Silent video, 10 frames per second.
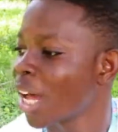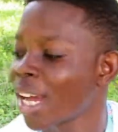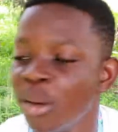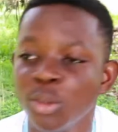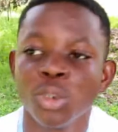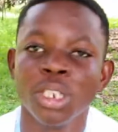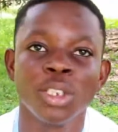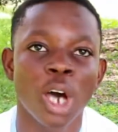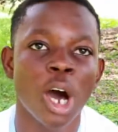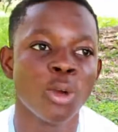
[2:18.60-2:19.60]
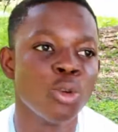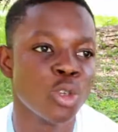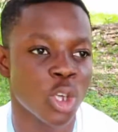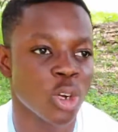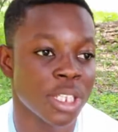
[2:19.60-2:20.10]
can't do it. So I'll
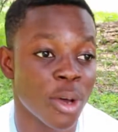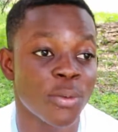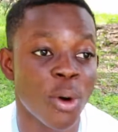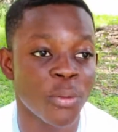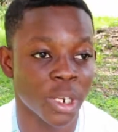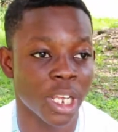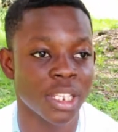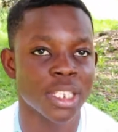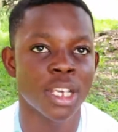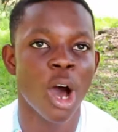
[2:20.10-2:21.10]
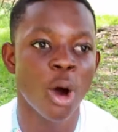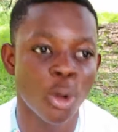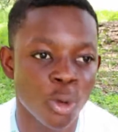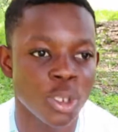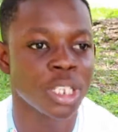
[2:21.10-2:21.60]
lose self-confidence, I'll
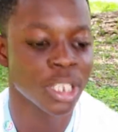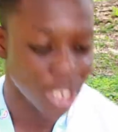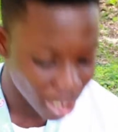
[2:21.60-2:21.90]
lose it.